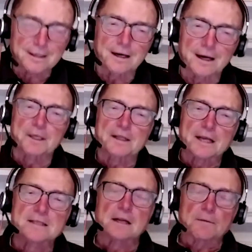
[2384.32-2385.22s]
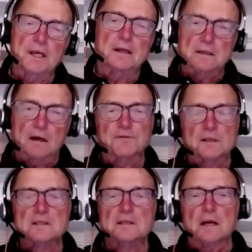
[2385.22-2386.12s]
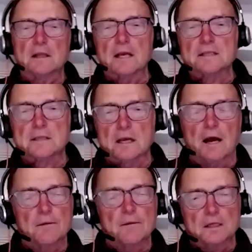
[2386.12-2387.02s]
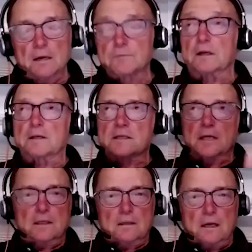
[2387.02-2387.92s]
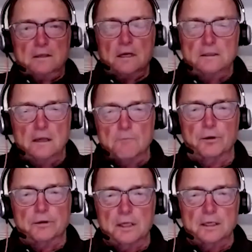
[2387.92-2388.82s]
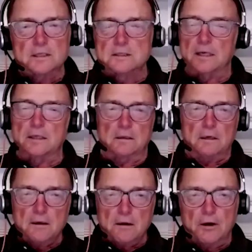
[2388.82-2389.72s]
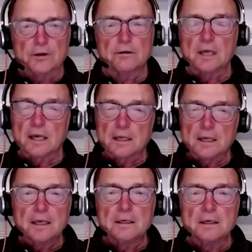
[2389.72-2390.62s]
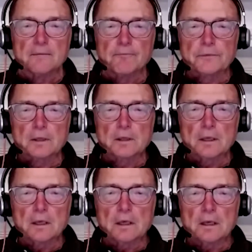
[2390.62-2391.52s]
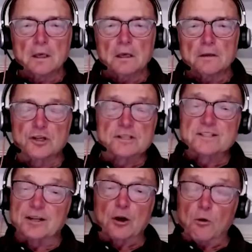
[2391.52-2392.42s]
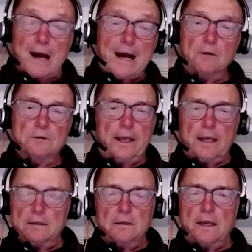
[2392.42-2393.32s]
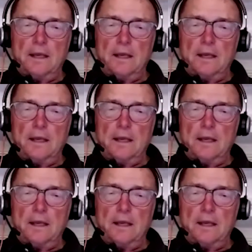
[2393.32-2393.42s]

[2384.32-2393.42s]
I mean, that's going to be a tough, I'm going to see a number that is like, are you kidding? Just to go out and